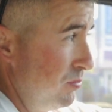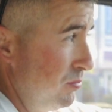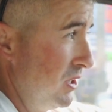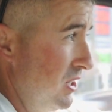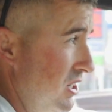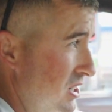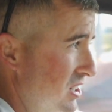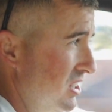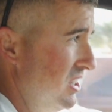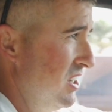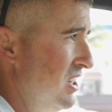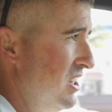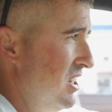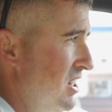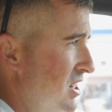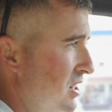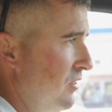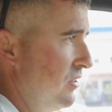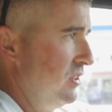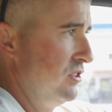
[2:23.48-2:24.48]
but
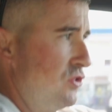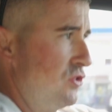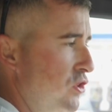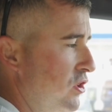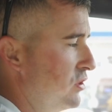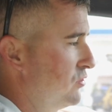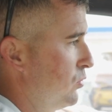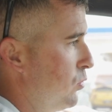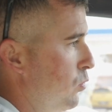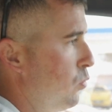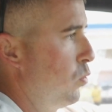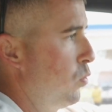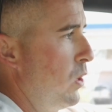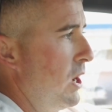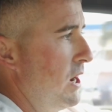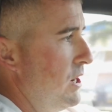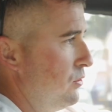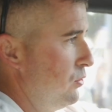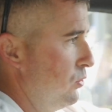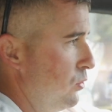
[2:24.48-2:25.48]
these trucks were
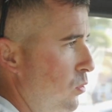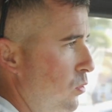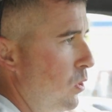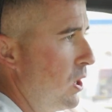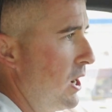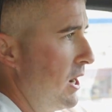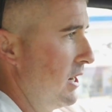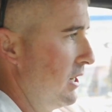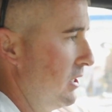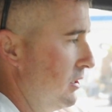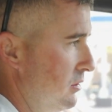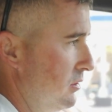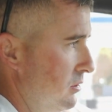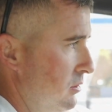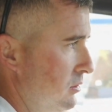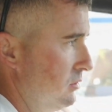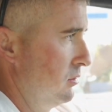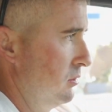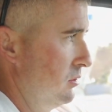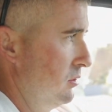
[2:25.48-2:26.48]
way too quiet.
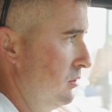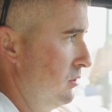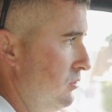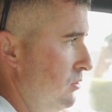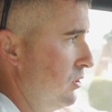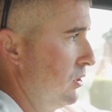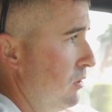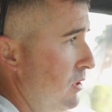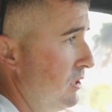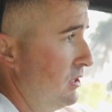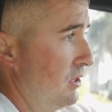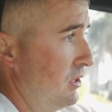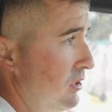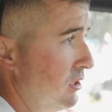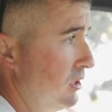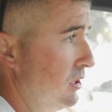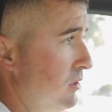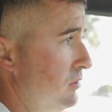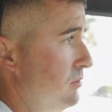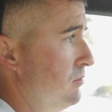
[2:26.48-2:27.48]
So I did
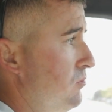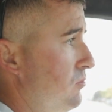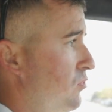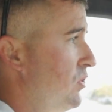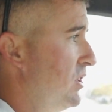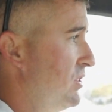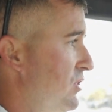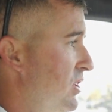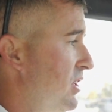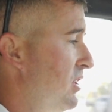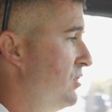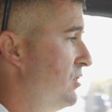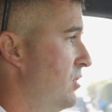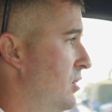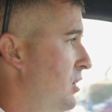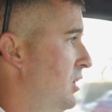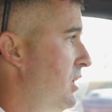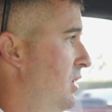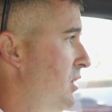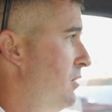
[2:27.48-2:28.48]
the resonator
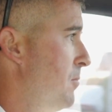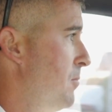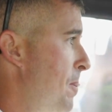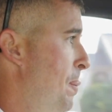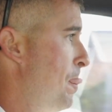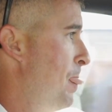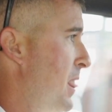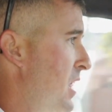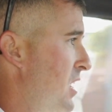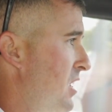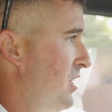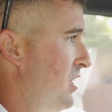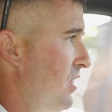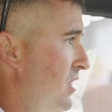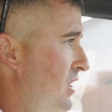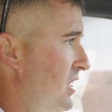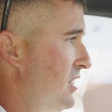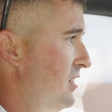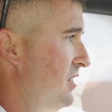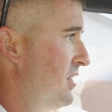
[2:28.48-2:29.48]
delete,
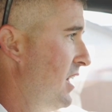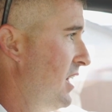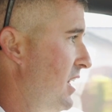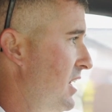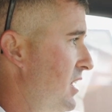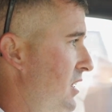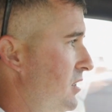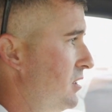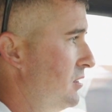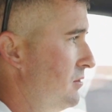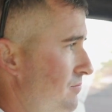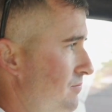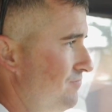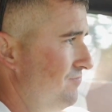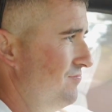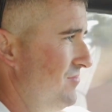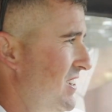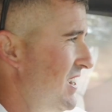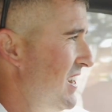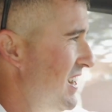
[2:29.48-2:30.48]
the intake.
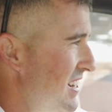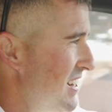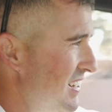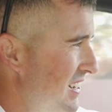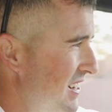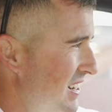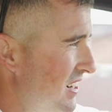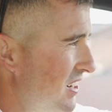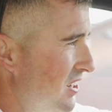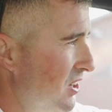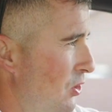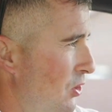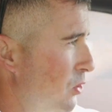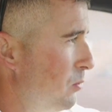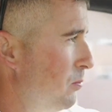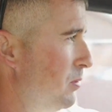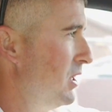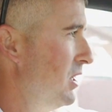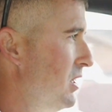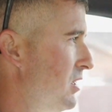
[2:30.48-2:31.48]
Yeah, I can hear a little
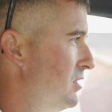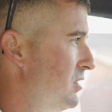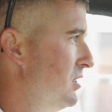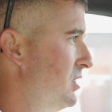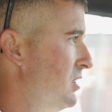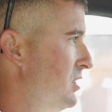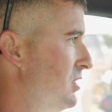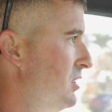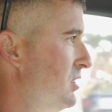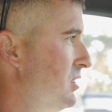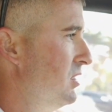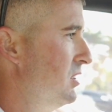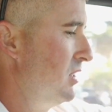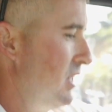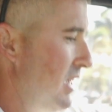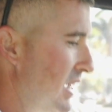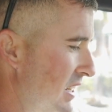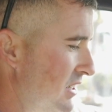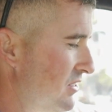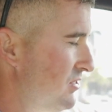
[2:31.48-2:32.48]
bit.
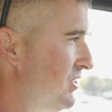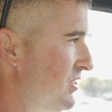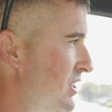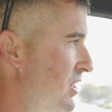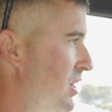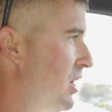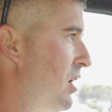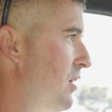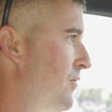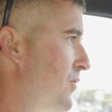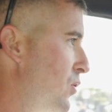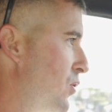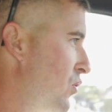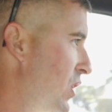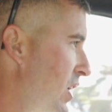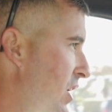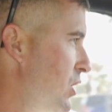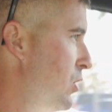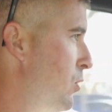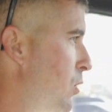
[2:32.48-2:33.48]
AC off, the
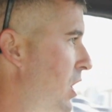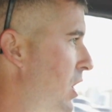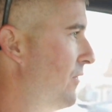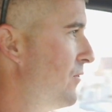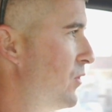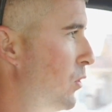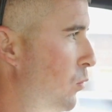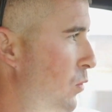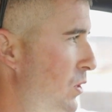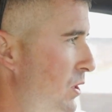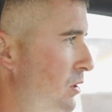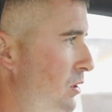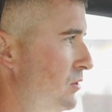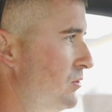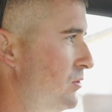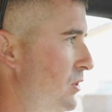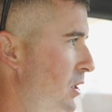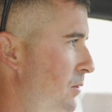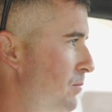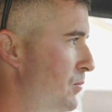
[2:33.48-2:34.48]
radio off, the
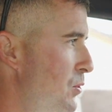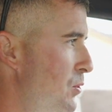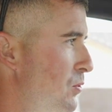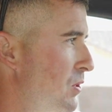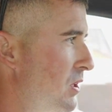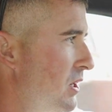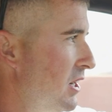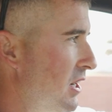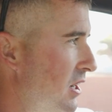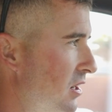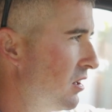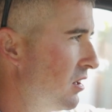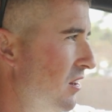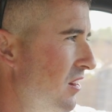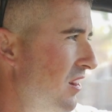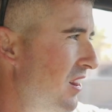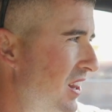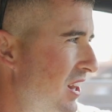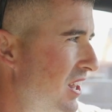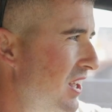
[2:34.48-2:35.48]
windows up. You can hear a
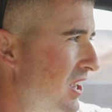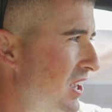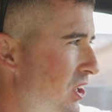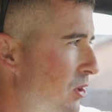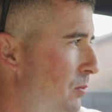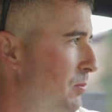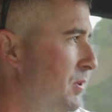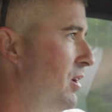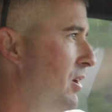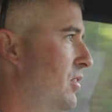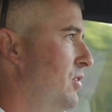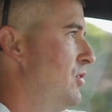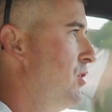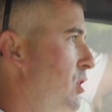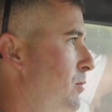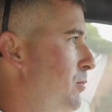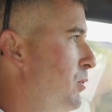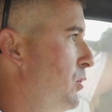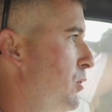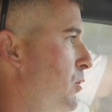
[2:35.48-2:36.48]
little bit of the
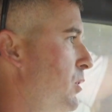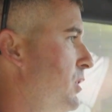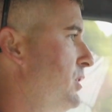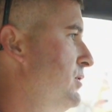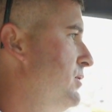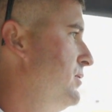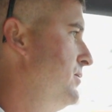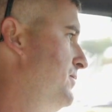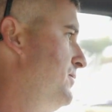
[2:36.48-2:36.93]
turbo noise.